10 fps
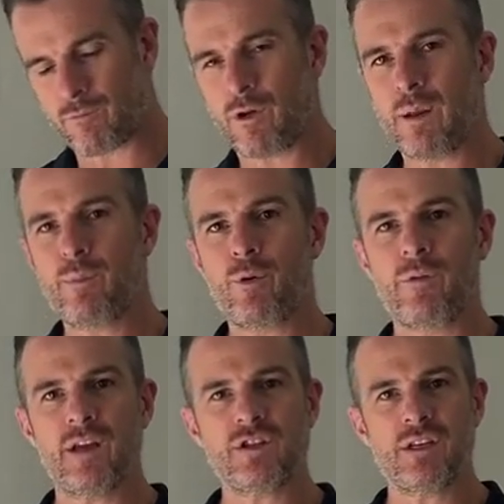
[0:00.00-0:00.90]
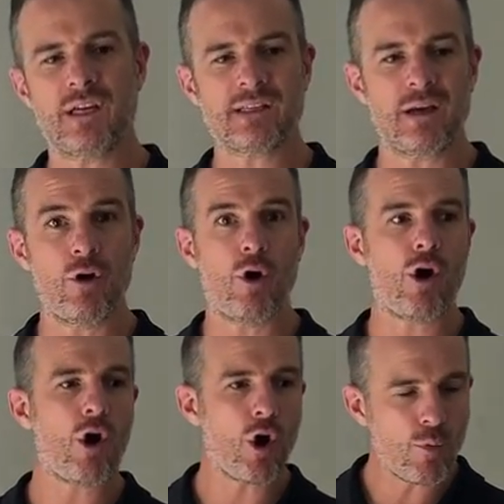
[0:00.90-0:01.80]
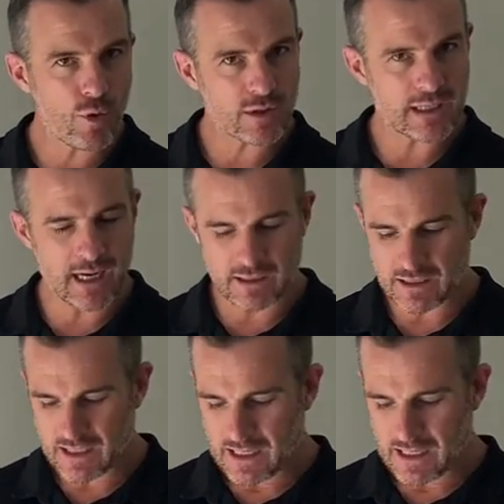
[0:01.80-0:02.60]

really important that she gets her homework done,